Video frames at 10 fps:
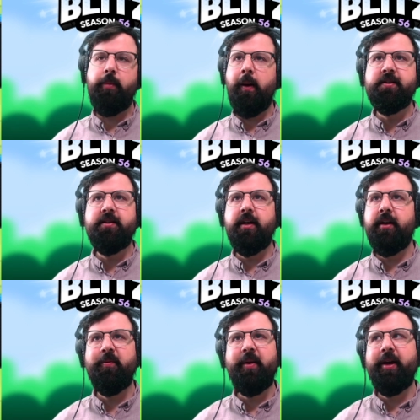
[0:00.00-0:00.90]
Albert's not
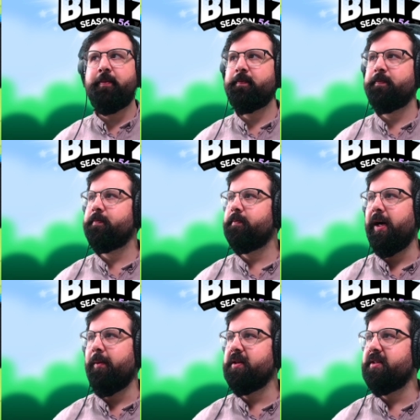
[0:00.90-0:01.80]
here, man.
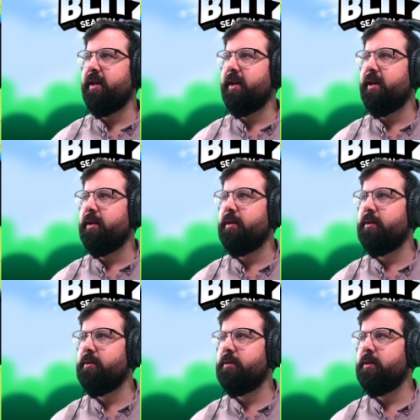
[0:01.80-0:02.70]
Albert's not here.
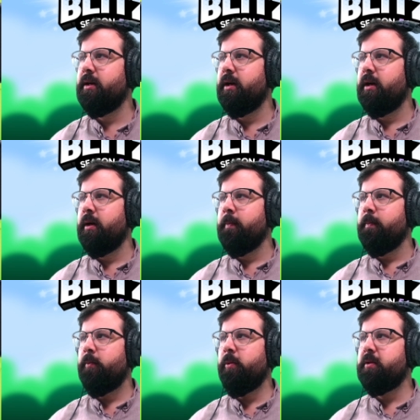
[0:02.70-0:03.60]

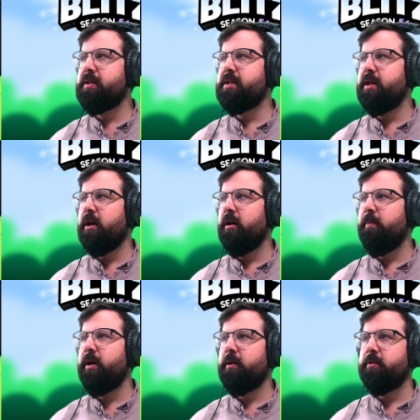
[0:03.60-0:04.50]
When will Star
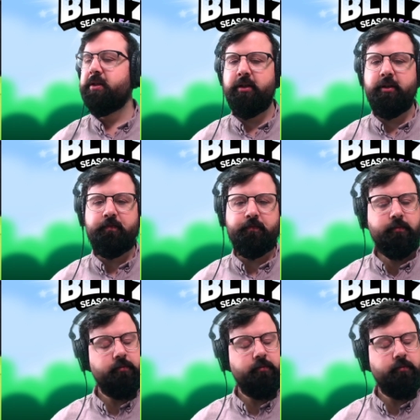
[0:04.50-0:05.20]
Monk return?